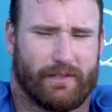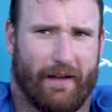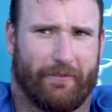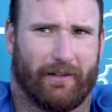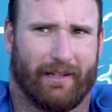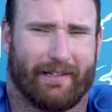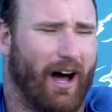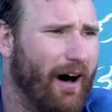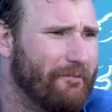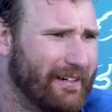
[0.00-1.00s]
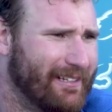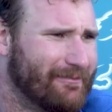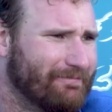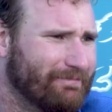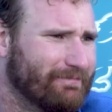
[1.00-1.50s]
Definitely confident,
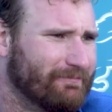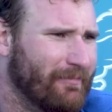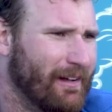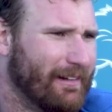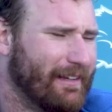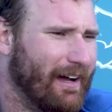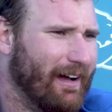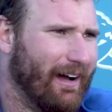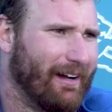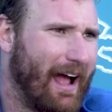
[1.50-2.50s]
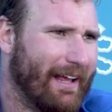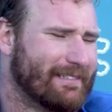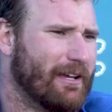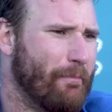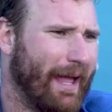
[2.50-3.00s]
I guess
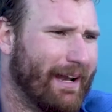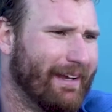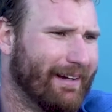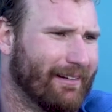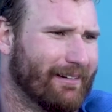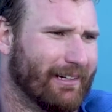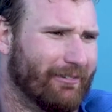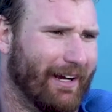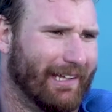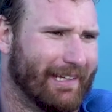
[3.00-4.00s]
commanding, right?